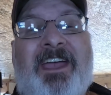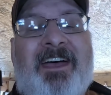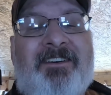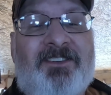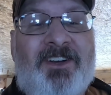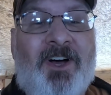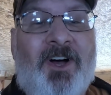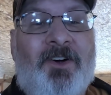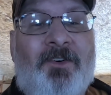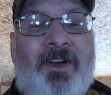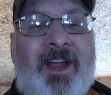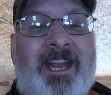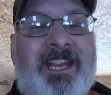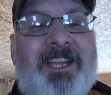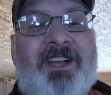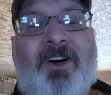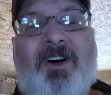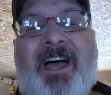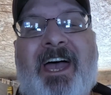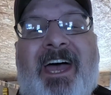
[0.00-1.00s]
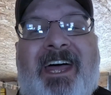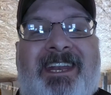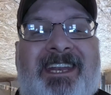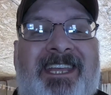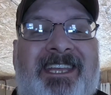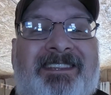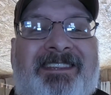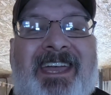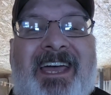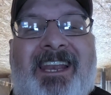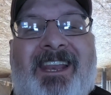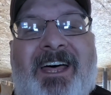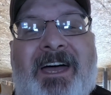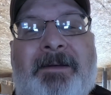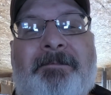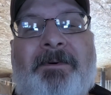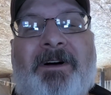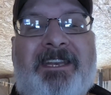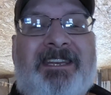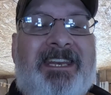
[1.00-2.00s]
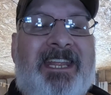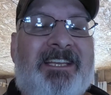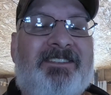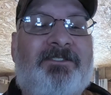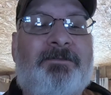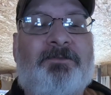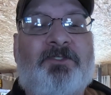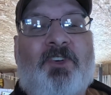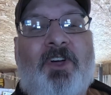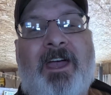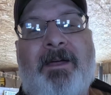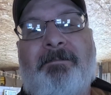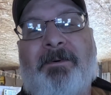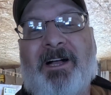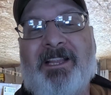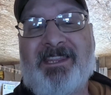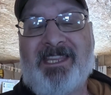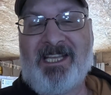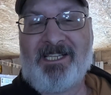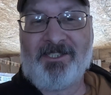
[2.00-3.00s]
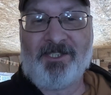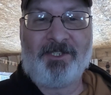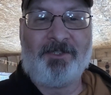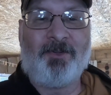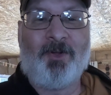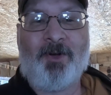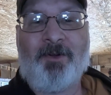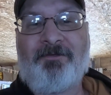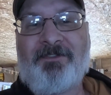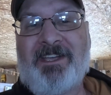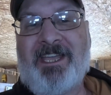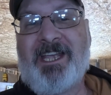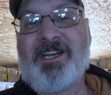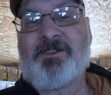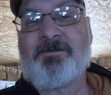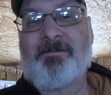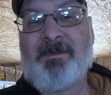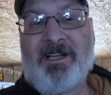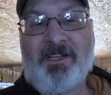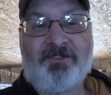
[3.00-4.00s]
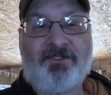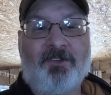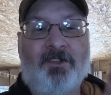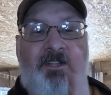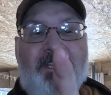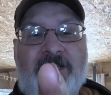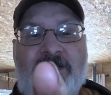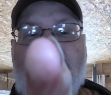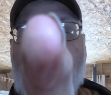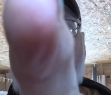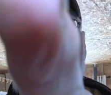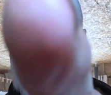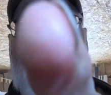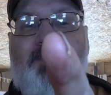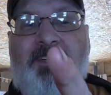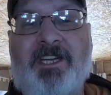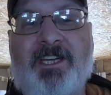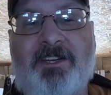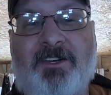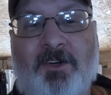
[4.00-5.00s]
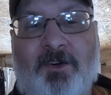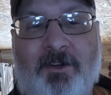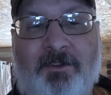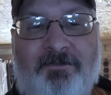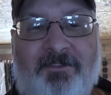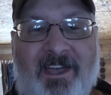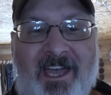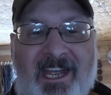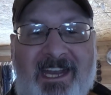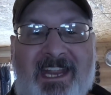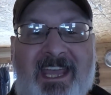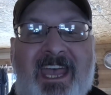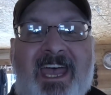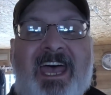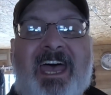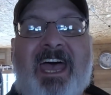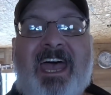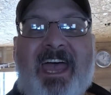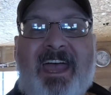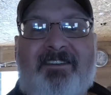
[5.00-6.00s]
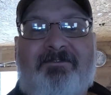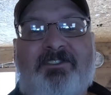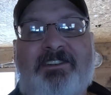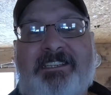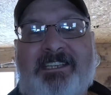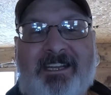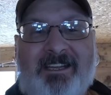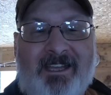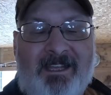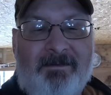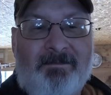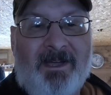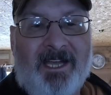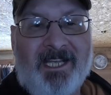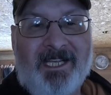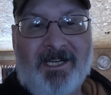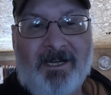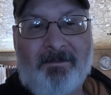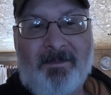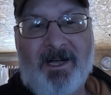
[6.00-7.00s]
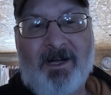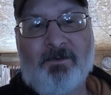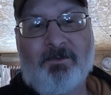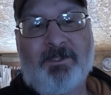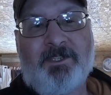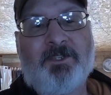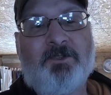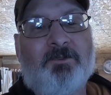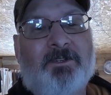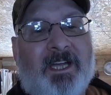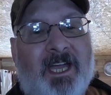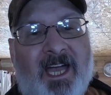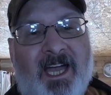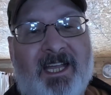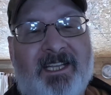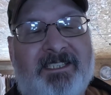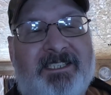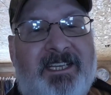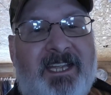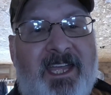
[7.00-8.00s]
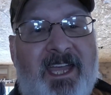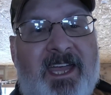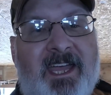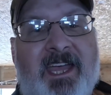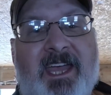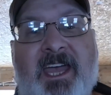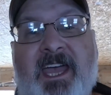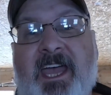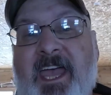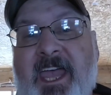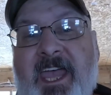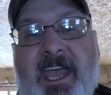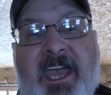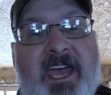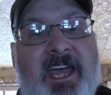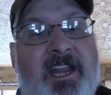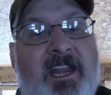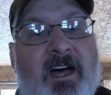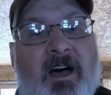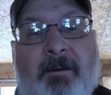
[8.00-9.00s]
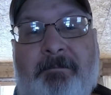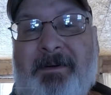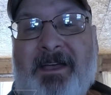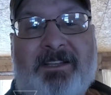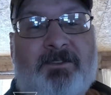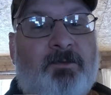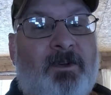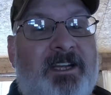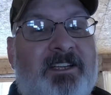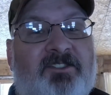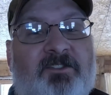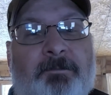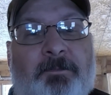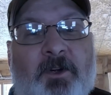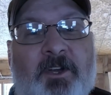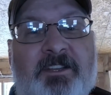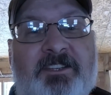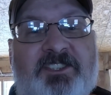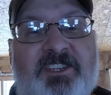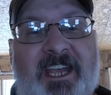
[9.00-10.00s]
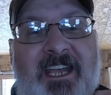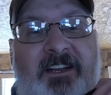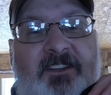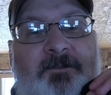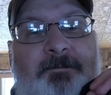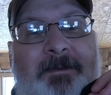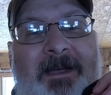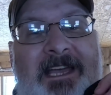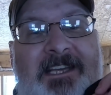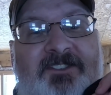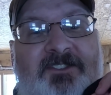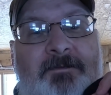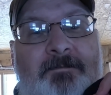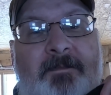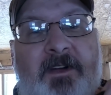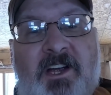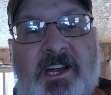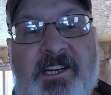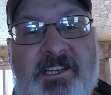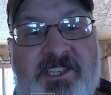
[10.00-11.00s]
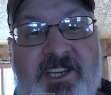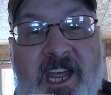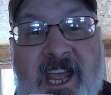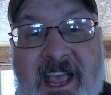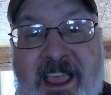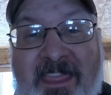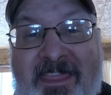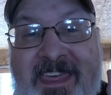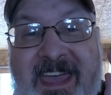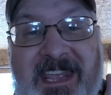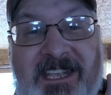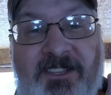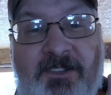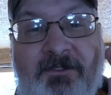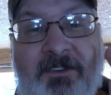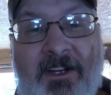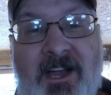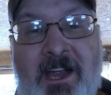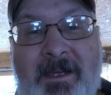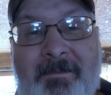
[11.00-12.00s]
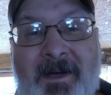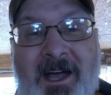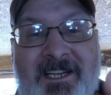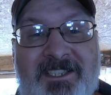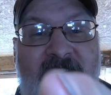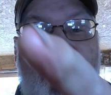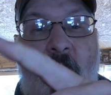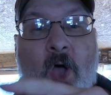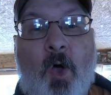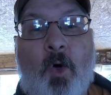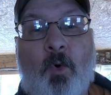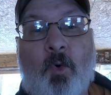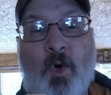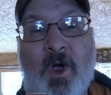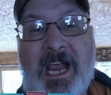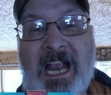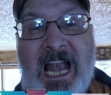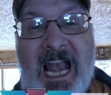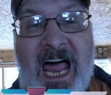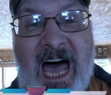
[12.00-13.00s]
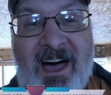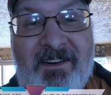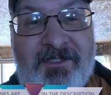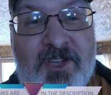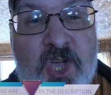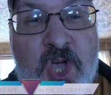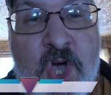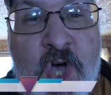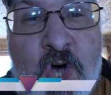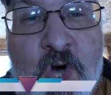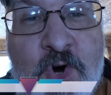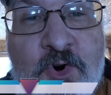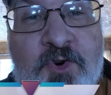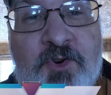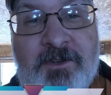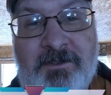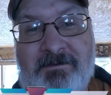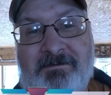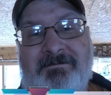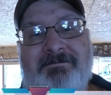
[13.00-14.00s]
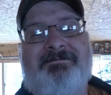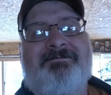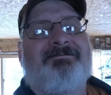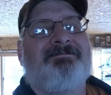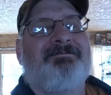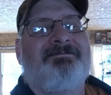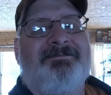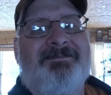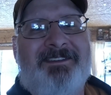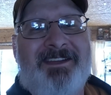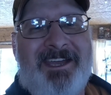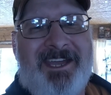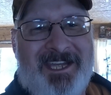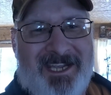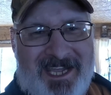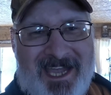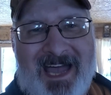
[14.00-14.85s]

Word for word: you haven't already, go ahead and hit that like button, that subscribe button, that little notification bell so that you get notified every time I come out with new content. And uh, best way to support the channel is buy some merch. Thank you very much. We love you. And